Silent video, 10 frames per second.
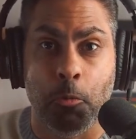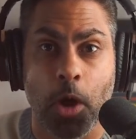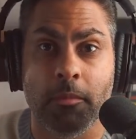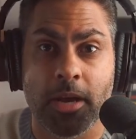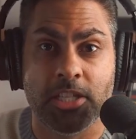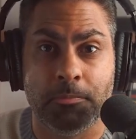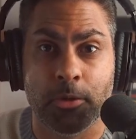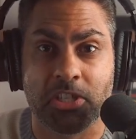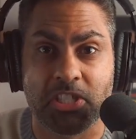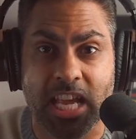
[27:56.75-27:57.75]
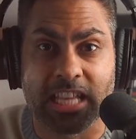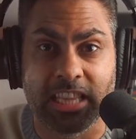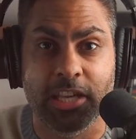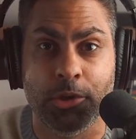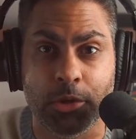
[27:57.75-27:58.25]
What am I supposed to say
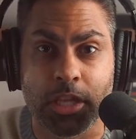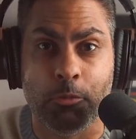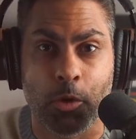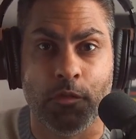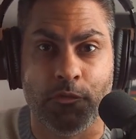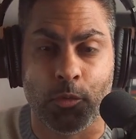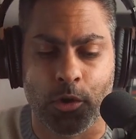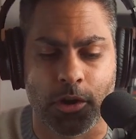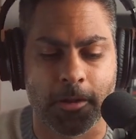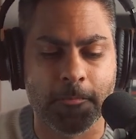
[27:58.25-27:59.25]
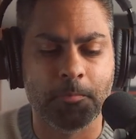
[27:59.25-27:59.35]
literally word for word?